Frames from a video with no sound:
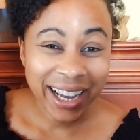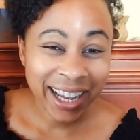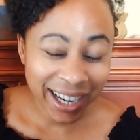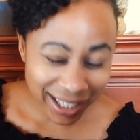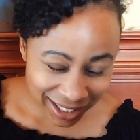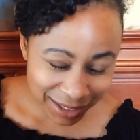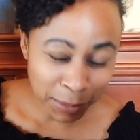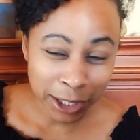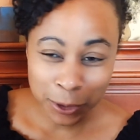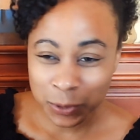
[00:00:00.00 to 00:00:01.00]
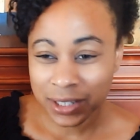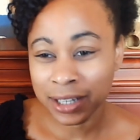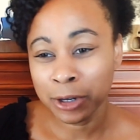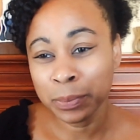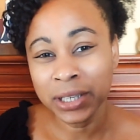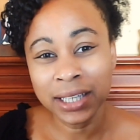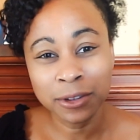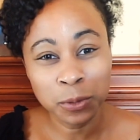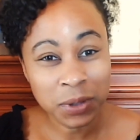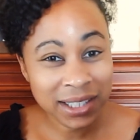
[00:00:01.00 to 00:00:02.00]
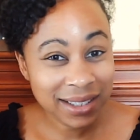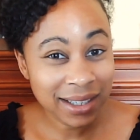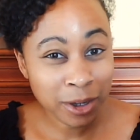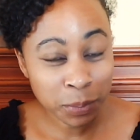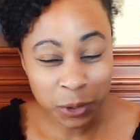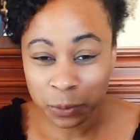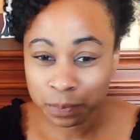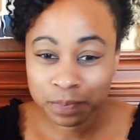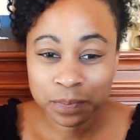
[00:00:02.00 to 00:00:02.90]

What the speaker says: and I need my notes to help me get through this to help you.